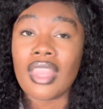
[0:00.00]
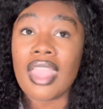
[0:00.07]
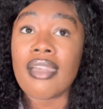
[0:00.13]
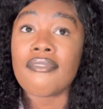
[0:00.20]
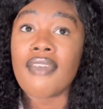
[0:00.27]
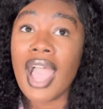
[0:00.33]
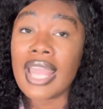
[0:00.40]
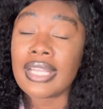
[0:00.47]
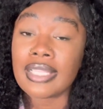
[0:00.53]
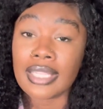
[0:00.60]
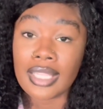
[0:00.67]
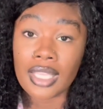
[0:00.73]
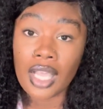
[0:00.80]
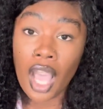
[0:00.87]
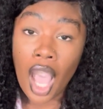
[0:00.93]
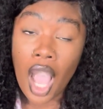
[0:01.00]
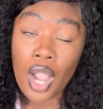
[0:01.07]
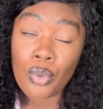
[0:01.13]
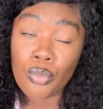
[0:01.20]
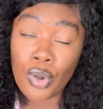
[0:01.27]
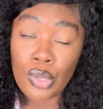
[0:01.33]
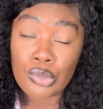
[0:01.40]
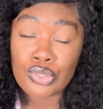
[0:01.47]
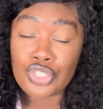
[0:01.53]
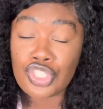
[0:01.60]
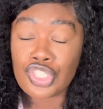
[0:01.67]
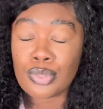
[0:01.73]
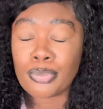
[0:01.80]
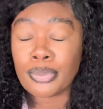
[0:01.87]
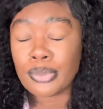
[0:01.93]
And finally,
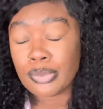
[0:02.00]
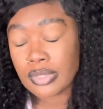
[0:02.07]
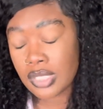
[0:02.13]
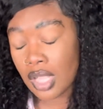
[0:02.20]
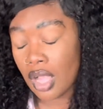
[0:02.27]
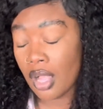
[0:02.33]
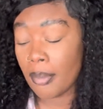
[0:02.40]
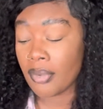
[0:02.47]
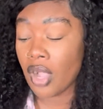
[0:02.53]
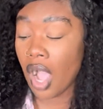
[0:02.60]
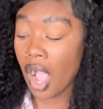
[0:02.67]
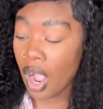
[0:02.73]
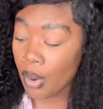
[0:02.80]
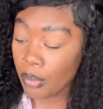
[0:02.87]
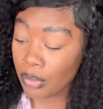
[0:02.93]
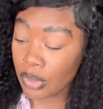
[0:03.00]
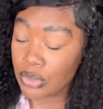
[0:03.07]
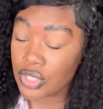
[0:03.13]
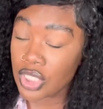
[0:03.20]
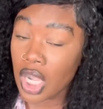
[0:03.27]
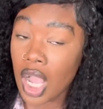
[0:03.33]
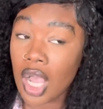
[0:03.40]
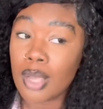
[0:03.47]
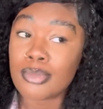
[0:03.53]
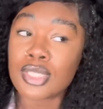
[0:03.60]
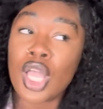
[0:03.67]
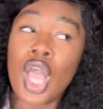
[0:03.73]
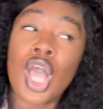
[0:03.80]
cockroach pulls up. Cockroach comes